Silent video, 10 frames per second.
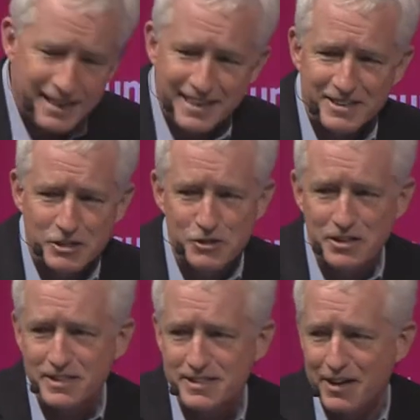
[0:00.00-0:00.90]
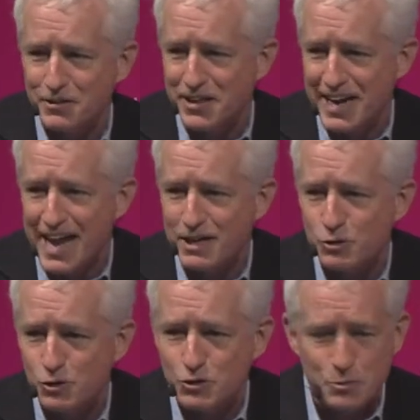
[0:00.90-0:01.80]
in addition to the hmm. title that Anne
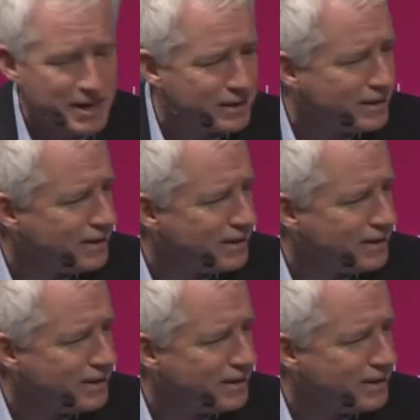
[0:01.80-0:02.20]
told you about.